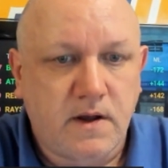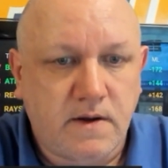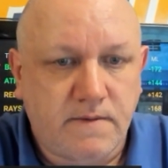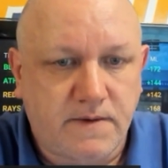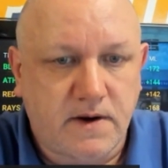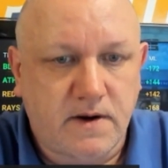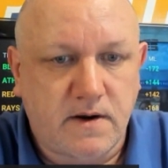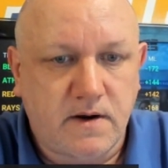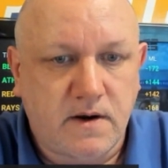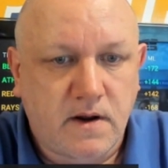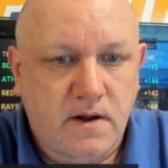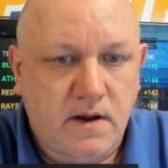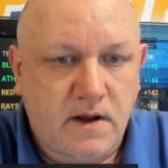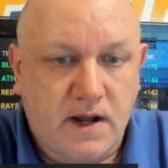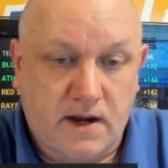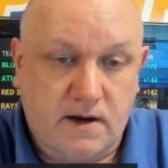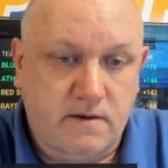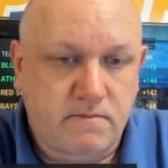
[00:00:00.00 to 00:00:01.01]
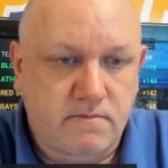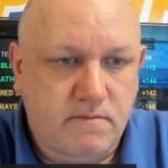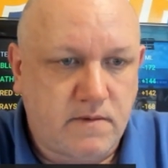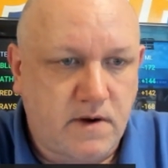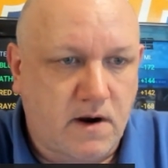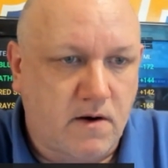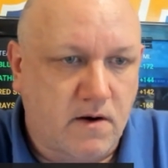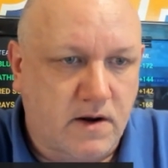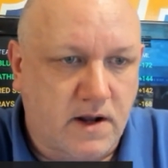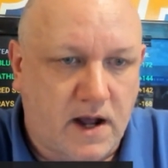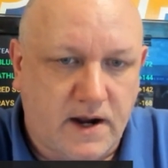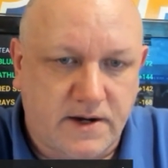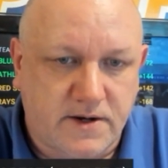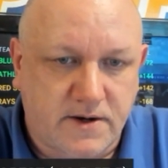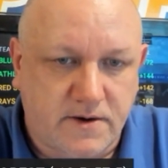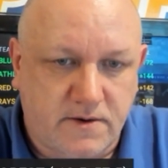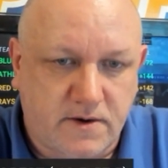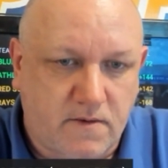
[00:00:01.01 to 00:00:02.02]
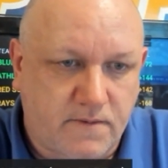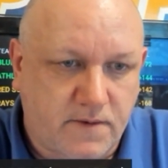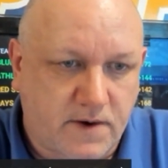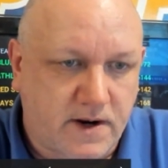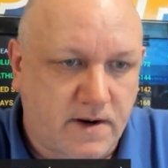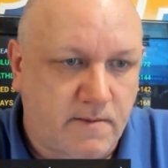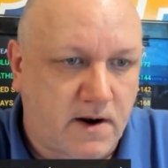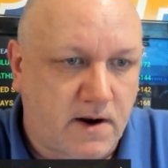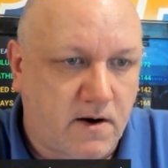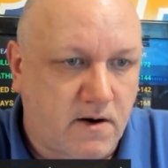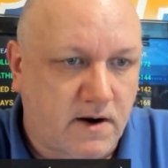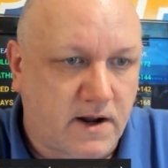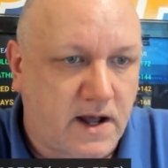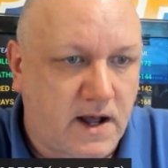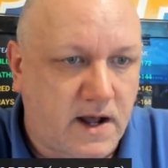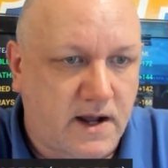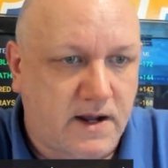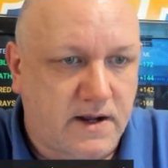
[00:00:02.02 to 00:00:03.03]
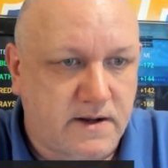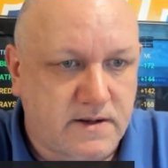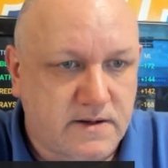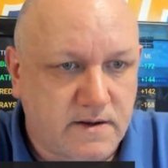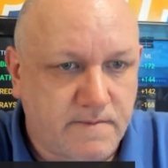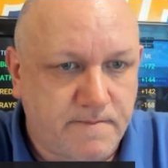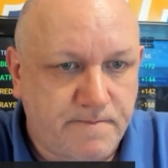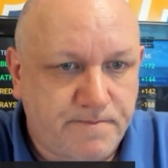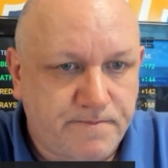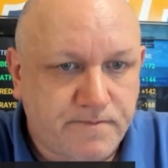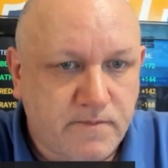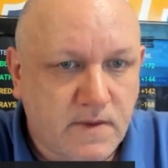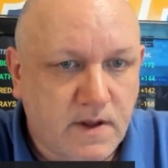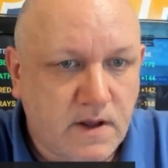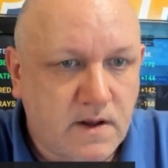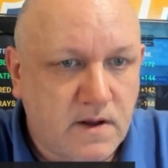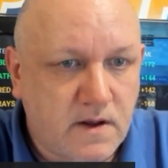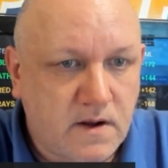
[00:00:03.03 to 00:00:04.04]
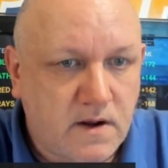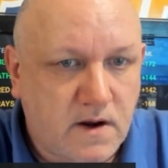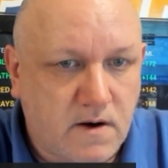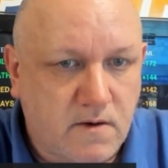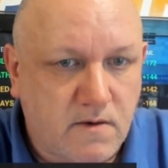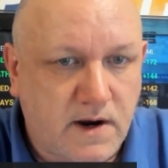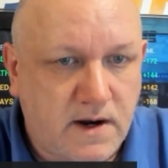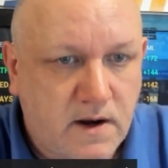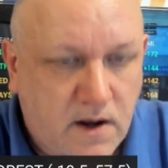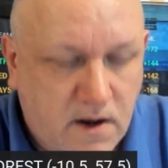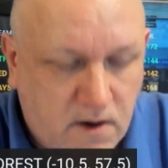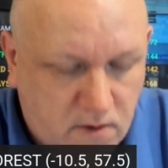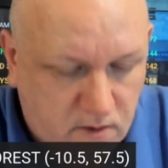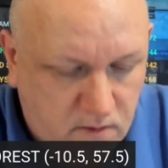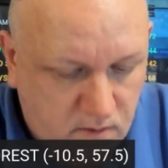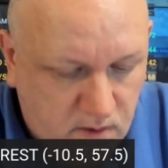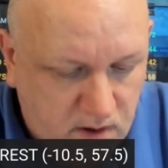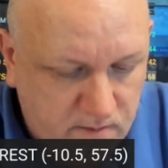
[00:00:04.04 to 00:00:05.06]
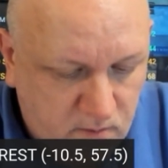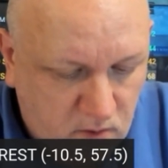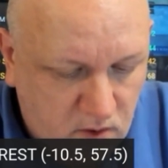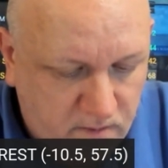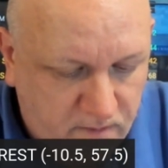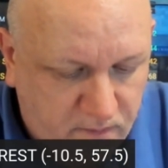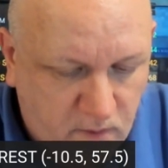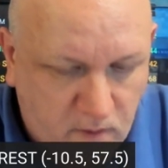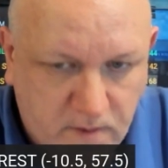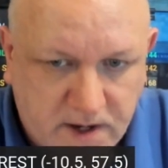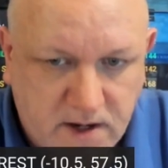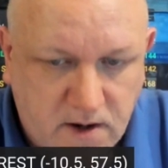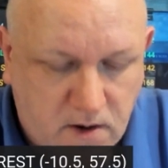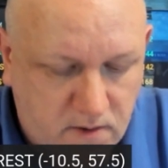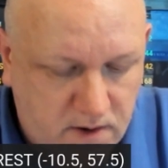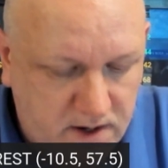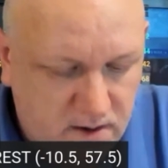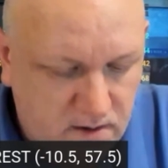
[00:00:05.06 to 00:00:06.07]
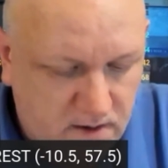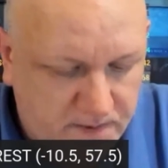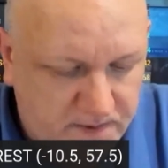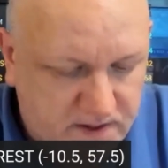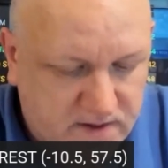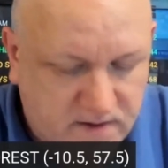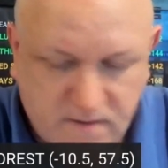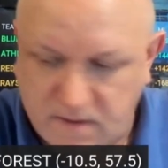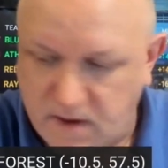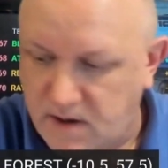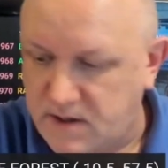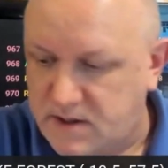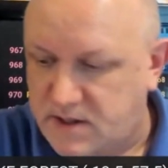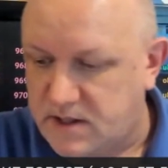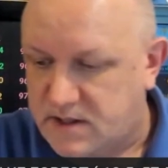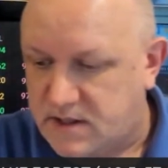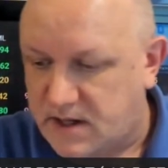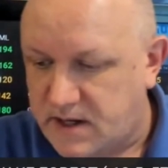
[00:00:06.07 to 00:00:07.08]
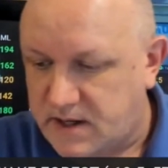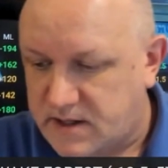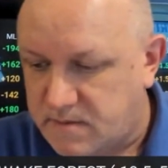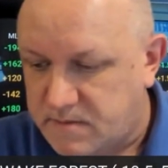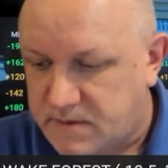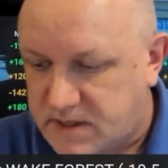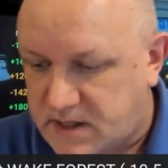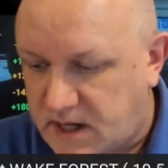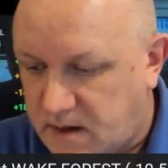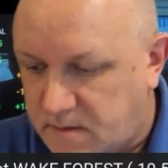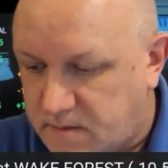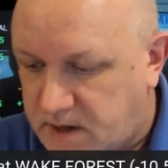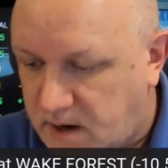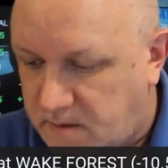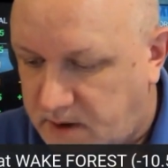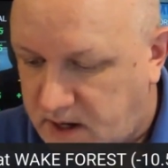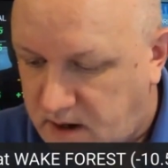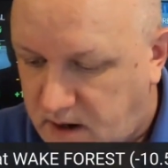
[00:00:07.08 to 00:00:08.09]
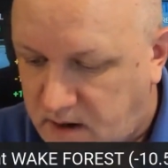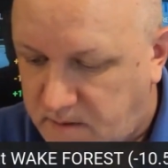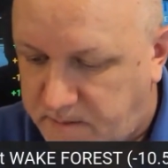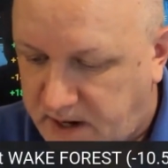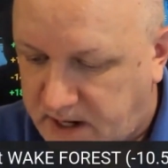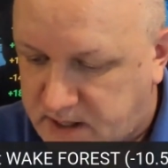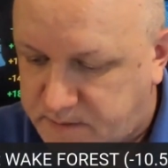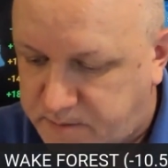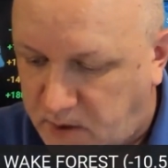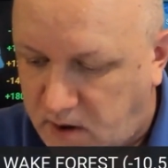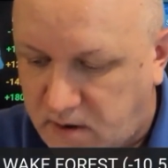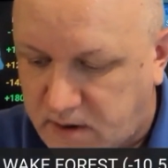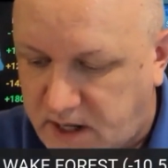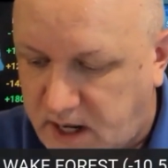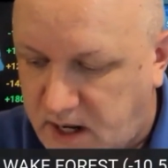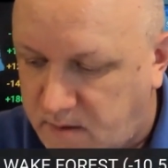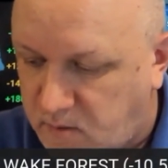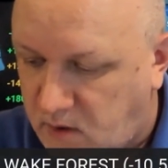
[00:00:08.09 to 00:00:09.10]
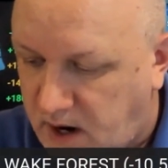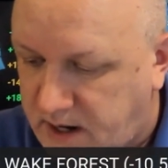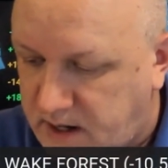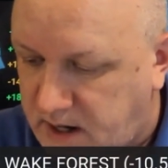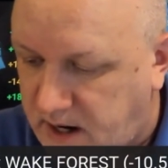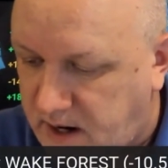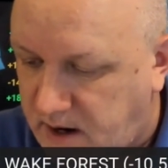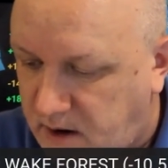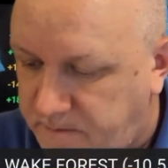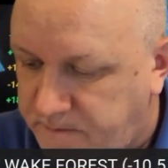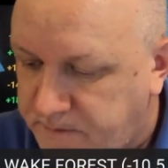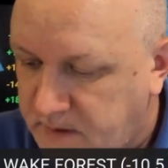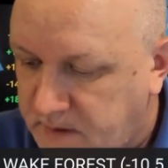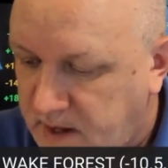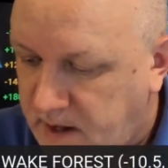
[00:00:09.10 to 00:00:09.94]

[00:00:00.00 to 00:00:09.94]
And our guy, too. Don't forget about our guys. All right. Oh, one more before we go here on this. I did see some steam coming in on a baseball game right now.